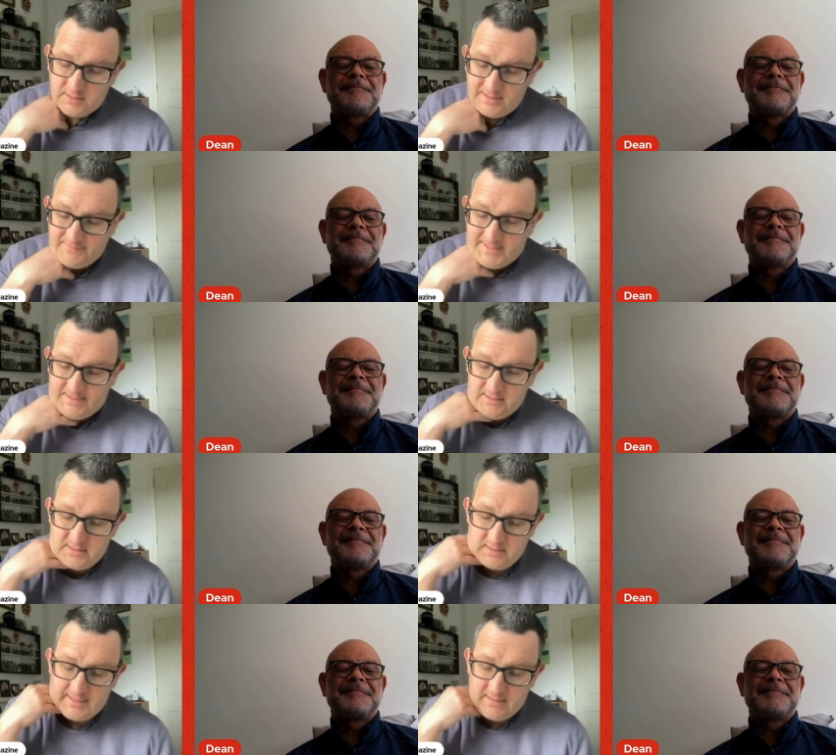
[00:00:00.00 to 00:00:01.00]
Speaker 1: to the
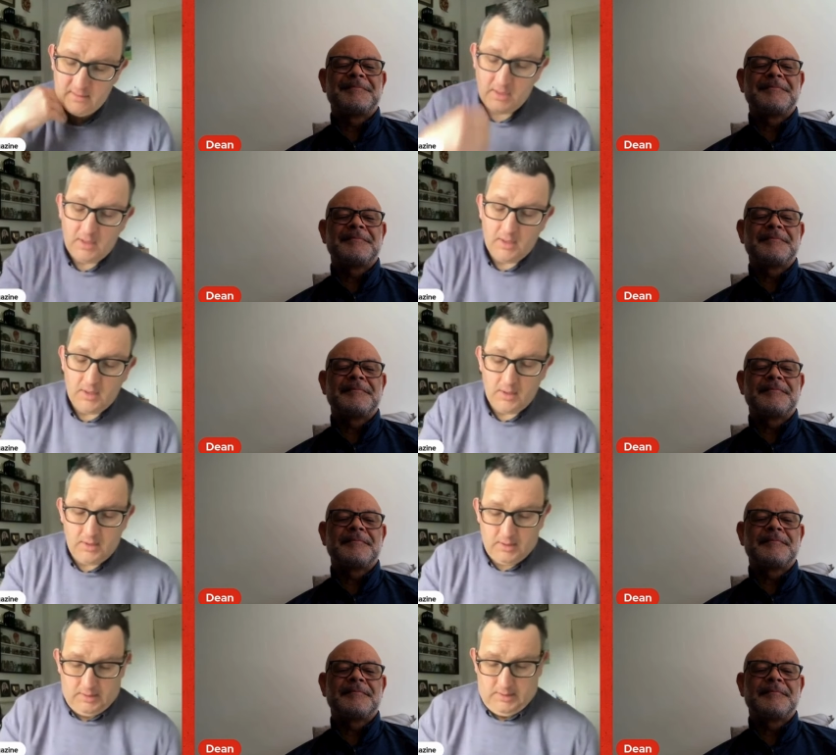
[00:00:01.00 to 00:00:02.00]
left-handers, and then
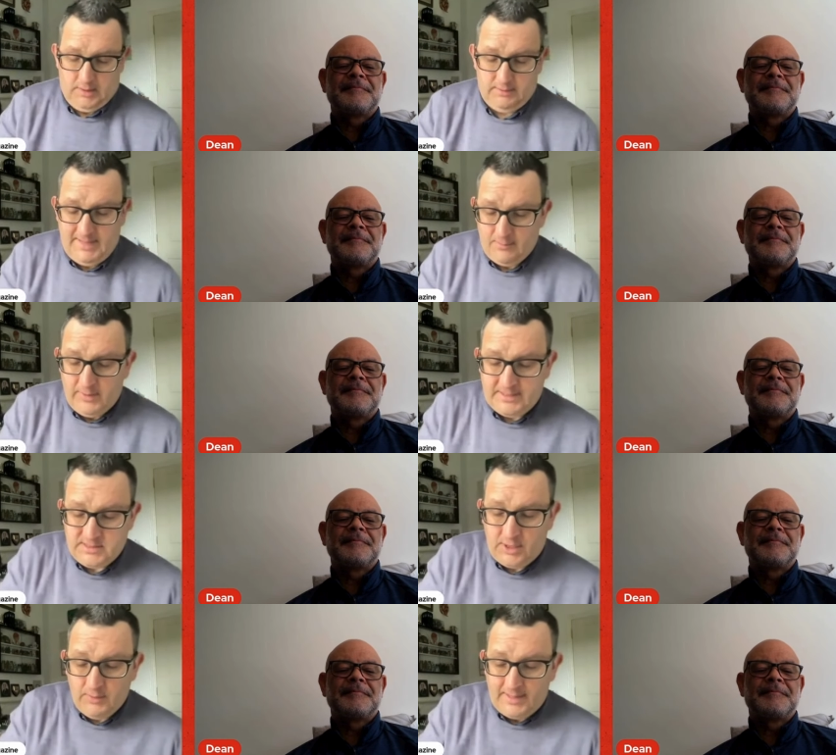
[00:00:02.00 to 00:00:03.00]
that
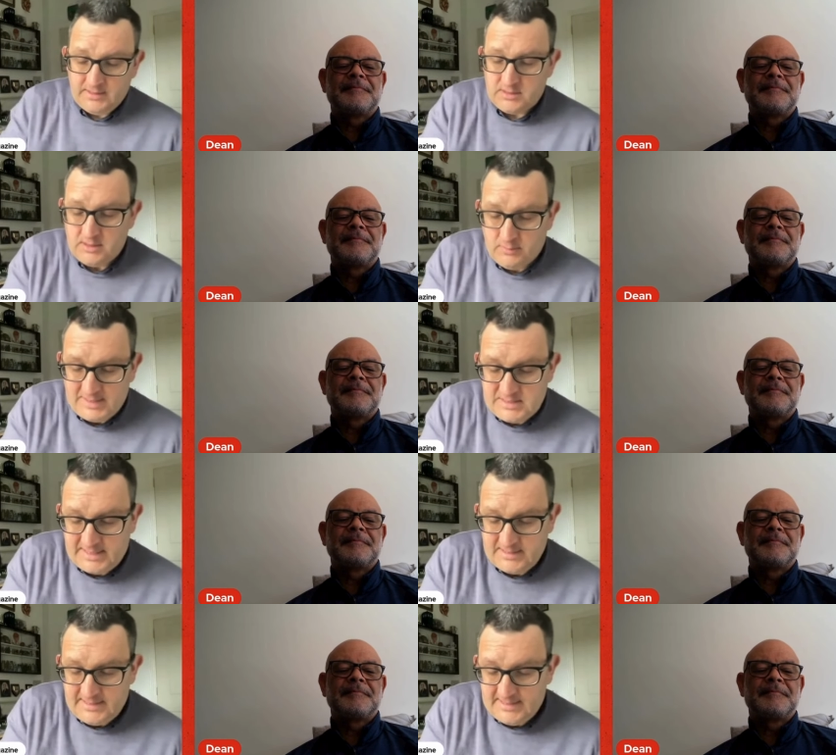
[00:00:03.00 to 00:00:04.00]
winter you went to the West
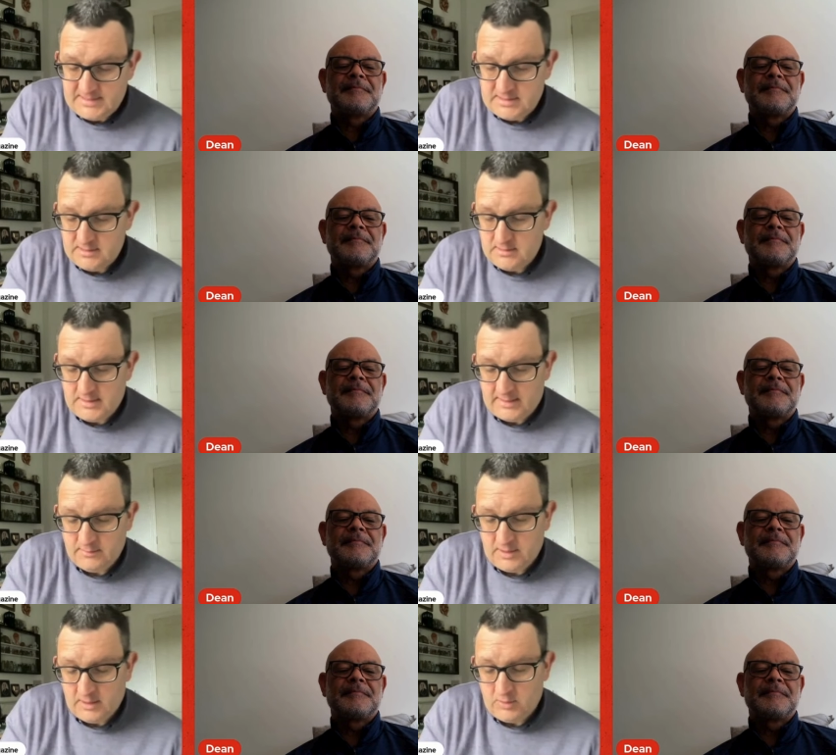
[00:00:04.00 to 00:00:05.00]
Indies, and there
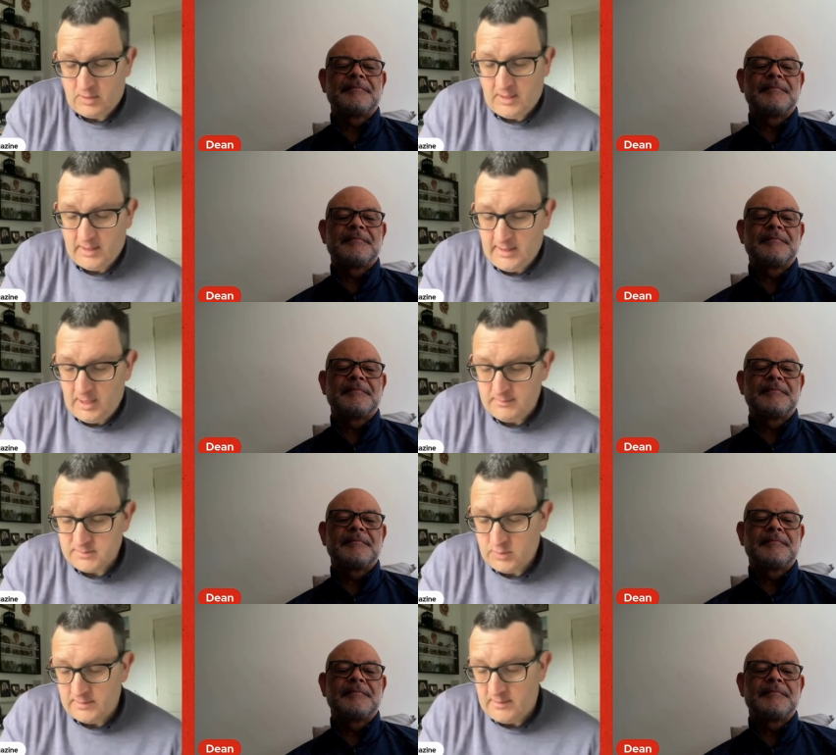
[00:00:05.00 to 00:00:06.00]
were quite high
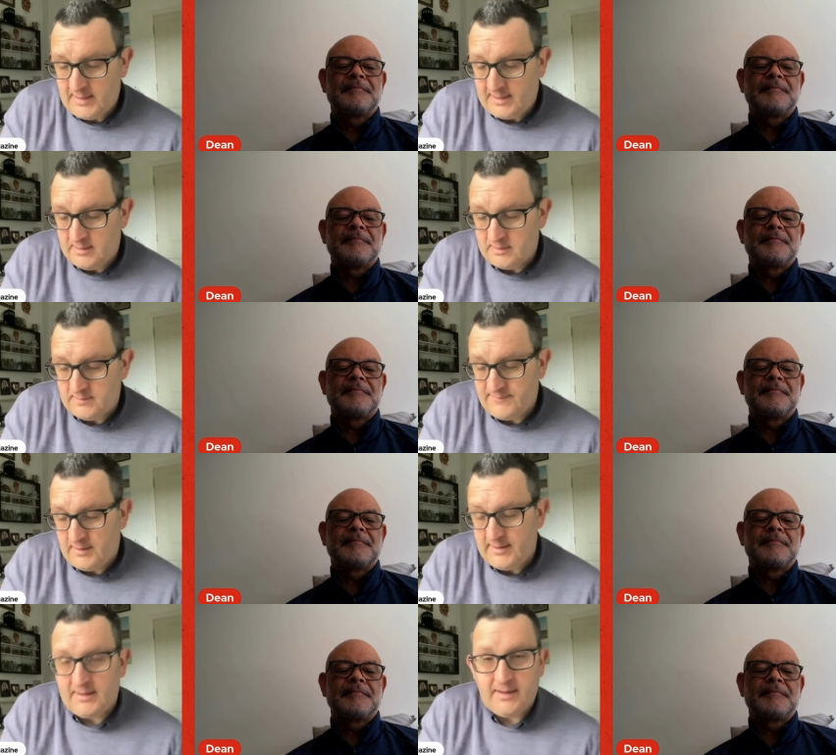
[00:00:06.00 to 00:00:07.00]
hopes, weren't there, that England could
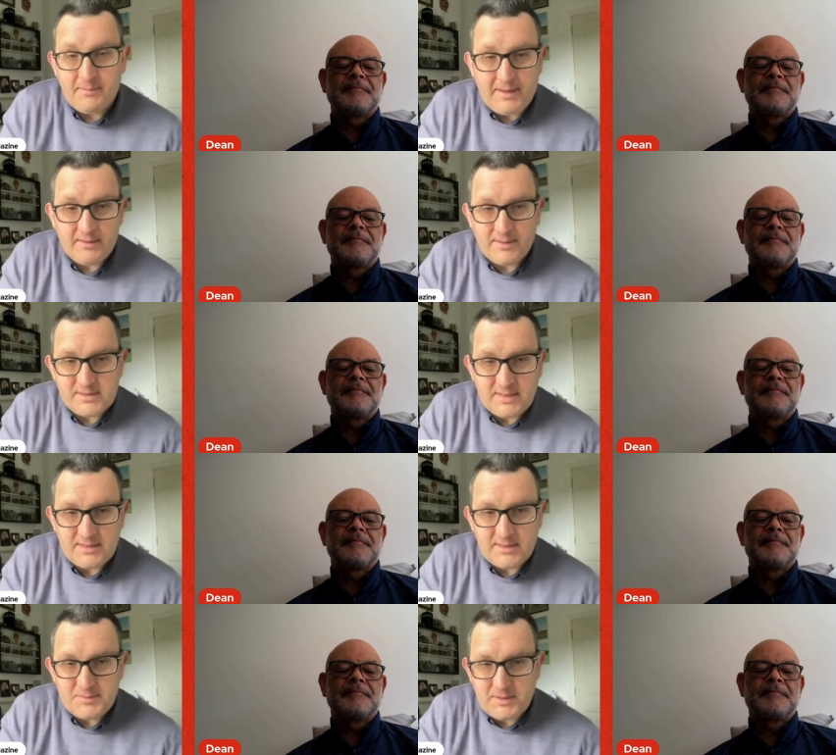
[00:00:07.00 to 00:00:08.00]
finally beat the West
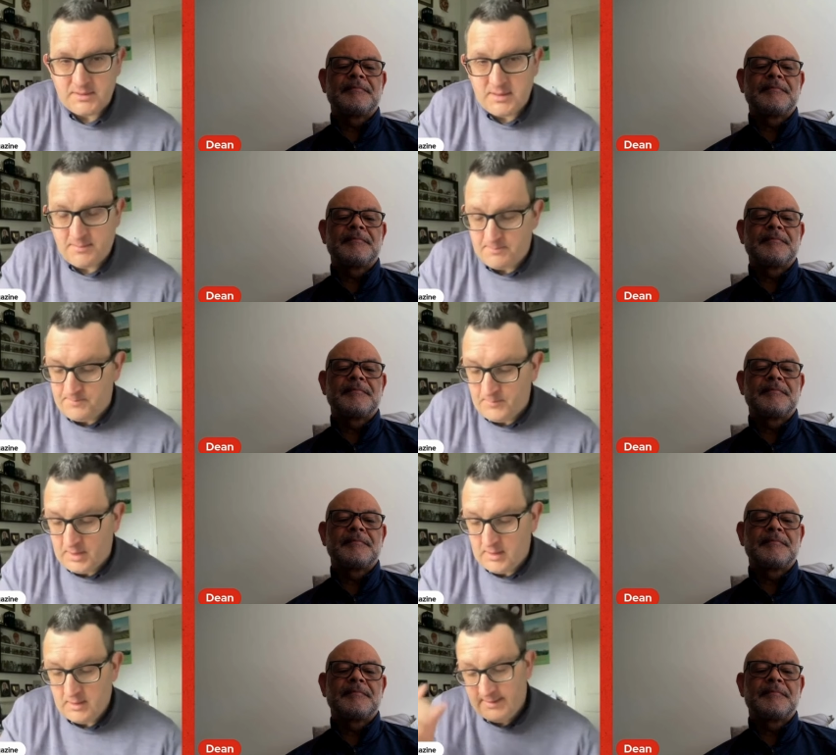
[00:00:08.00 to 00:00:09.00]
Indies, but um,
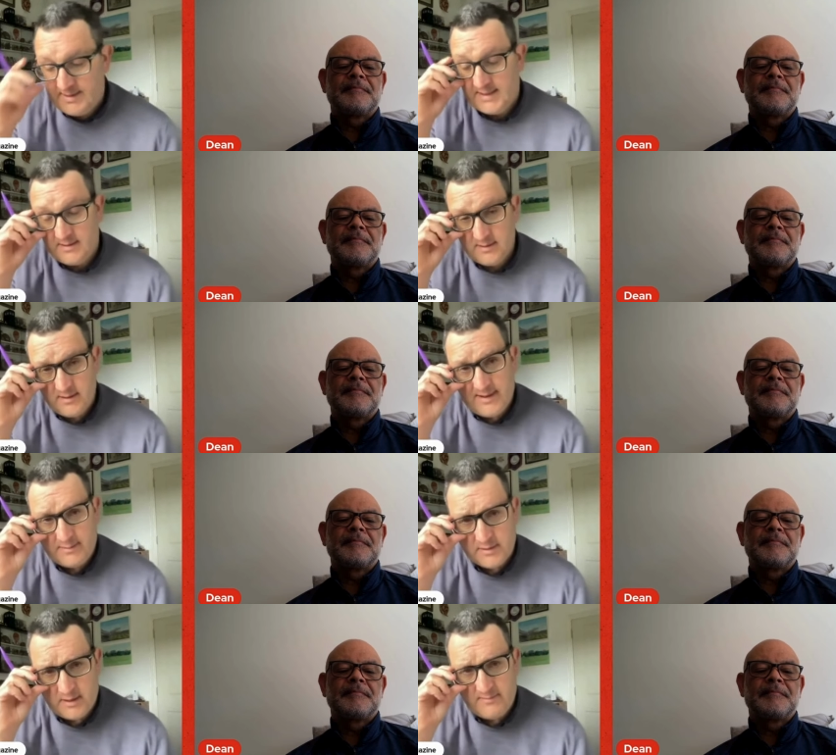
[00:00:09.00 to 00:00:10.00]
they didn't, and that
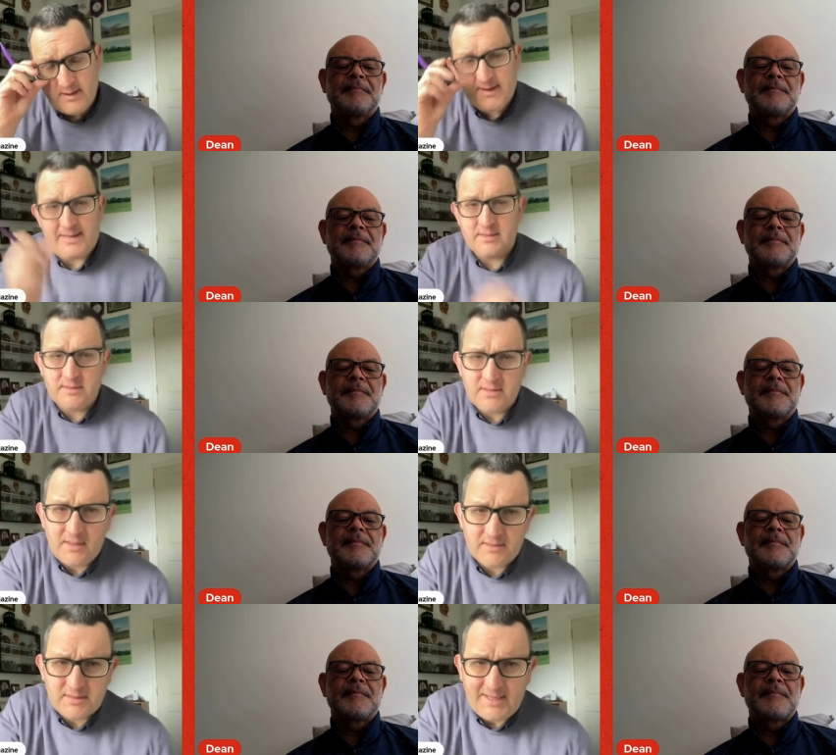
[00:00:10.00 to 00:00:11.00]
was kind of Mike Atherton's
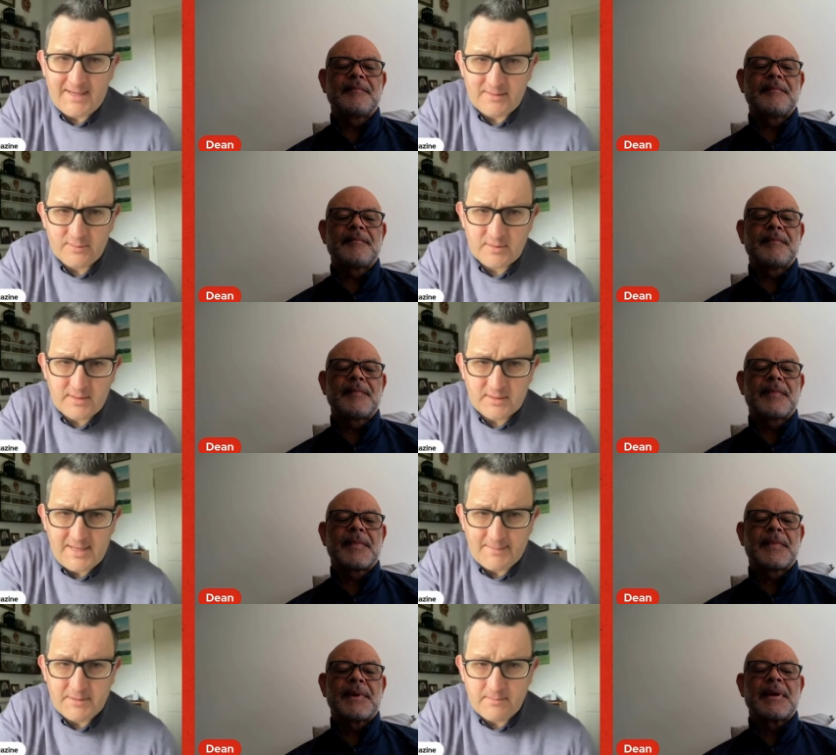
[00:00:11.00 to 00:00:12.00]
last stand, wasn't it, as
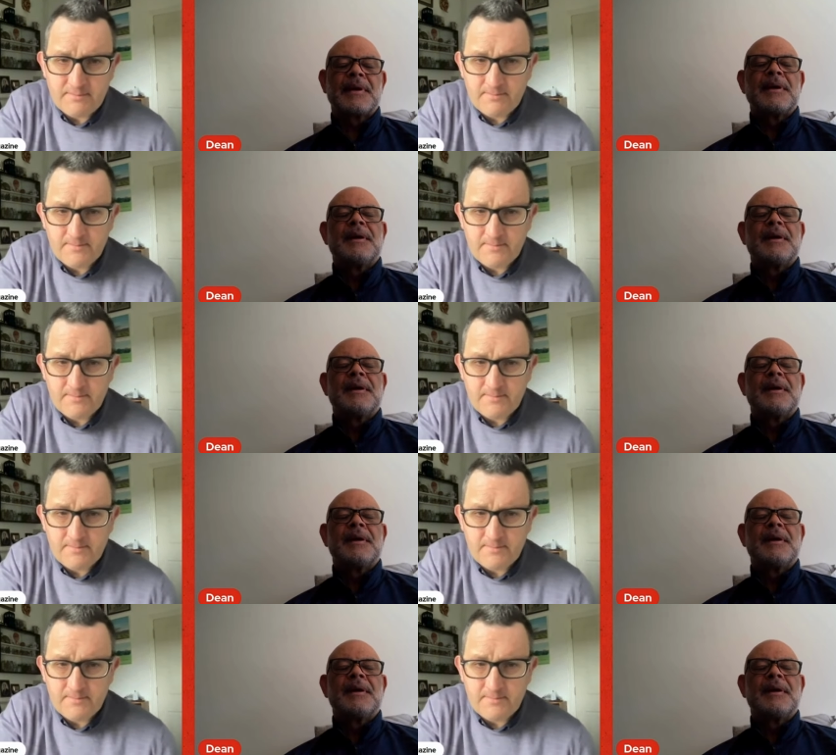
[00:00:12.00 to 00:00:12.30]
captain?